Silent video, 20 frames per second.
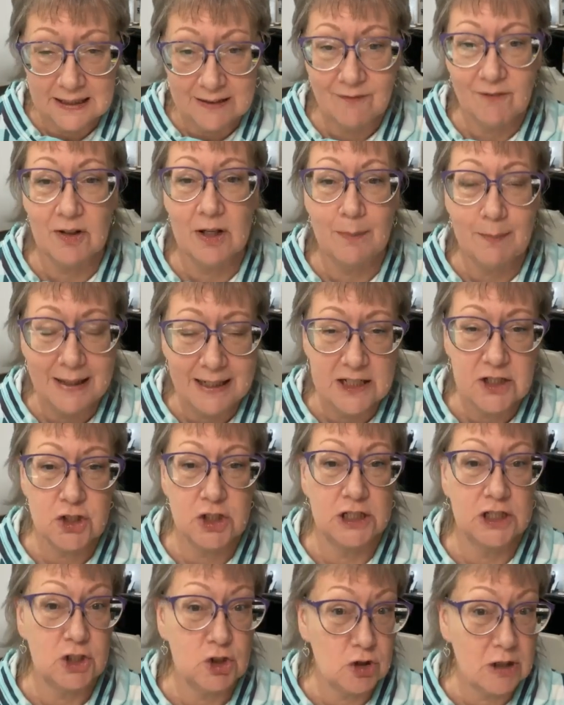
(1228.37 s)

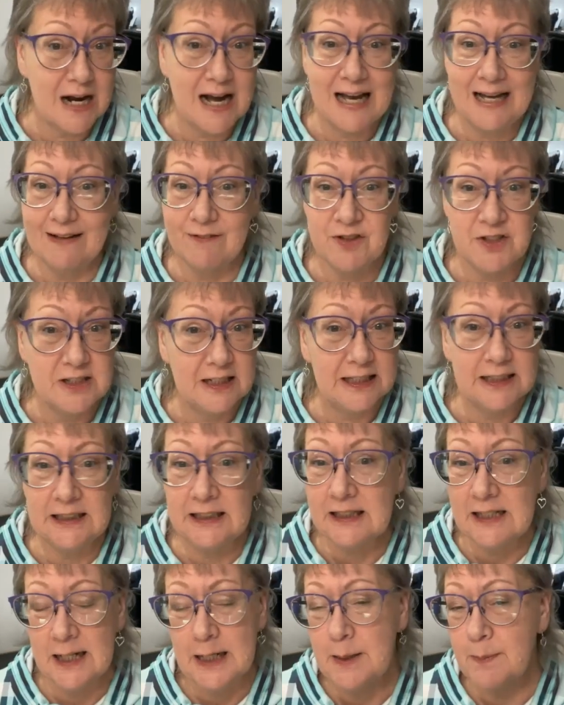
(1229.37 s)
Inflammation drives
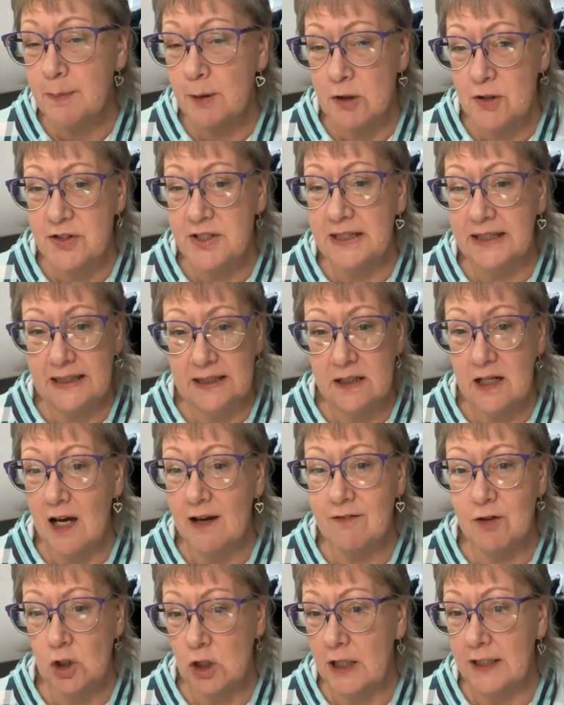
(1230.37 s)
99%
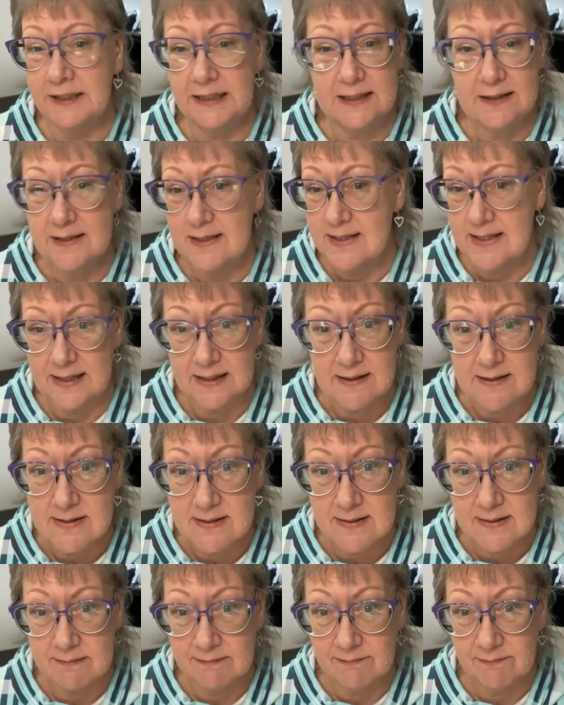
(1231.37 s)
of chronic
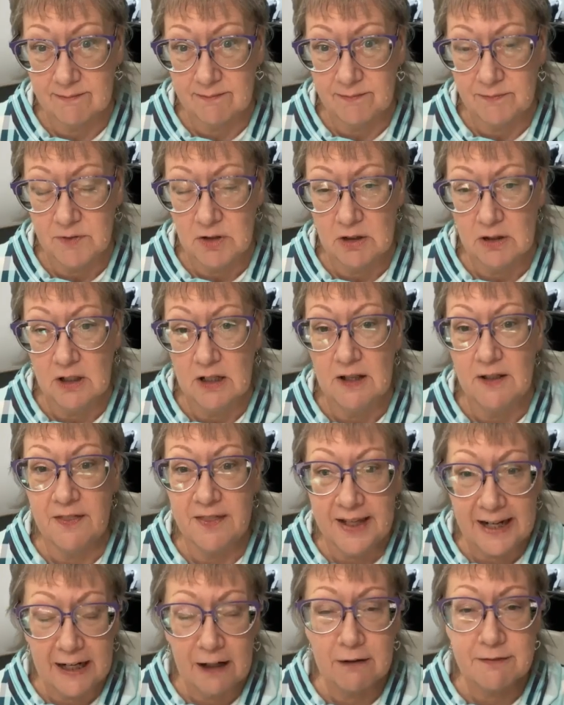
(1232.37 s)
disease.
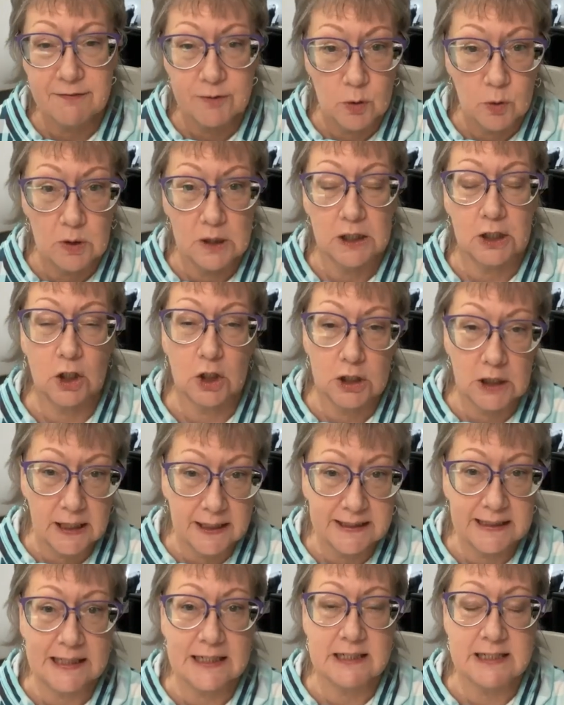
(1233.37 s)
Therefore,
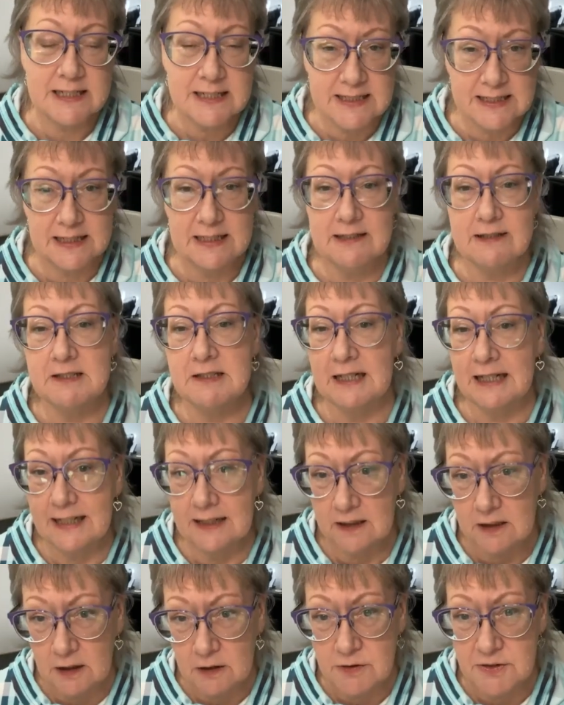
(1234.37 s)
chronic disease
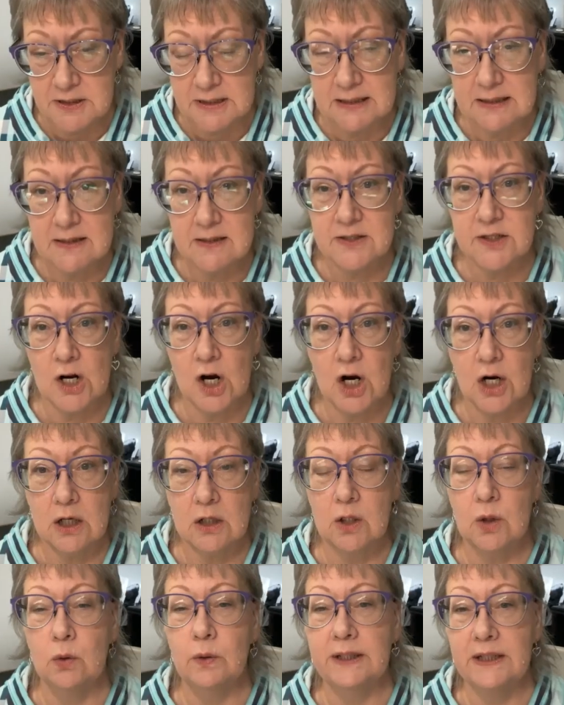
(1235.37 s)
diagnoses
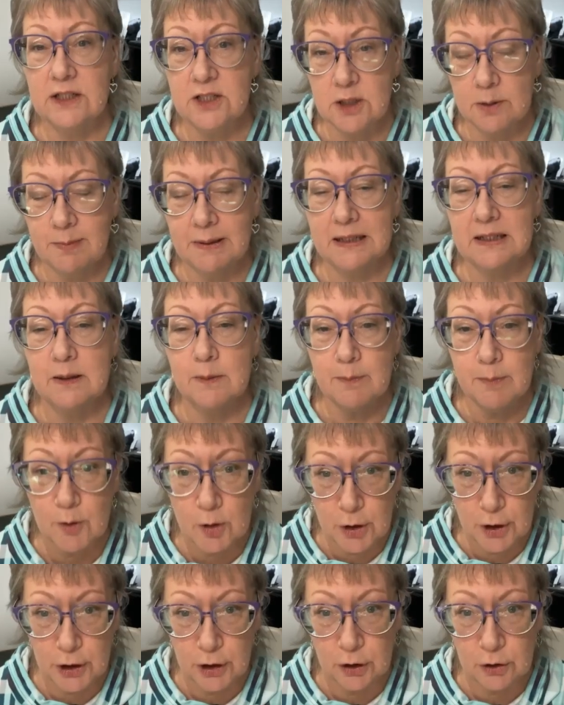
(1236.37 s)
are going to be
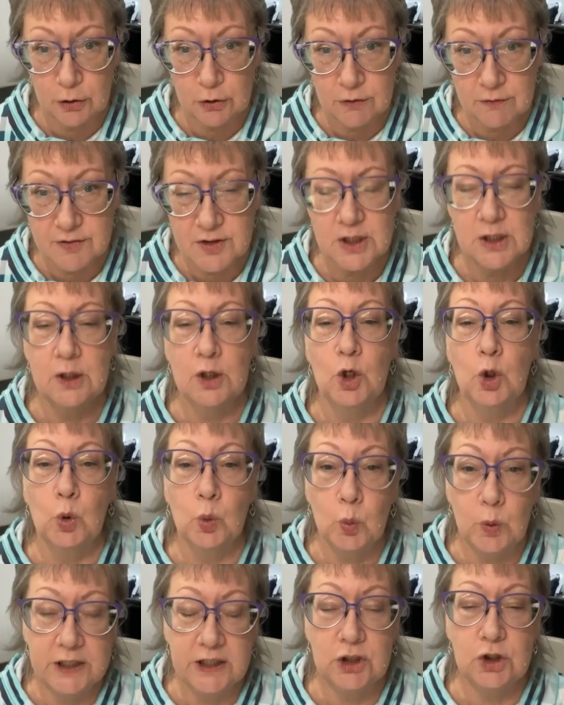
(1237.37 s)
improved
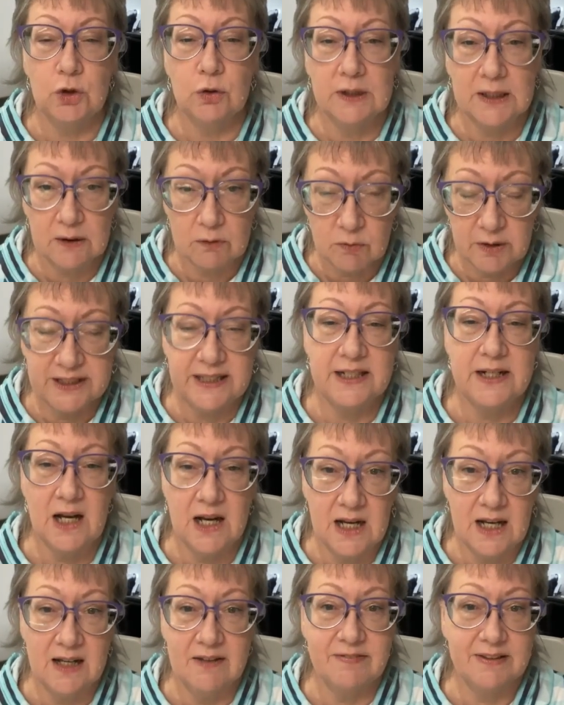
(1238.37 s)
when you get
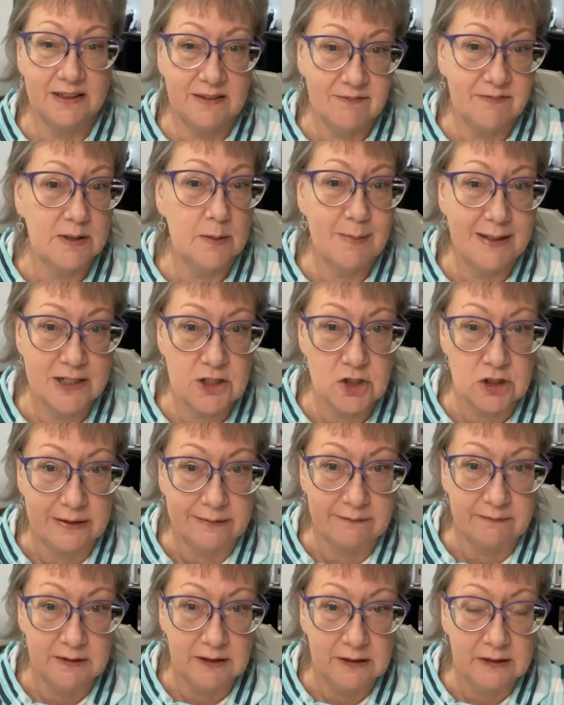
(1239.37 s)
rid of
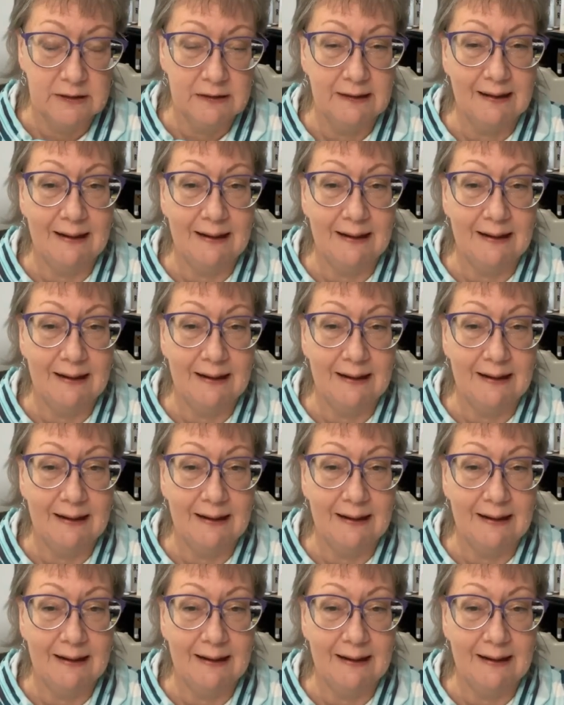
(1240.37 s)
inflammation.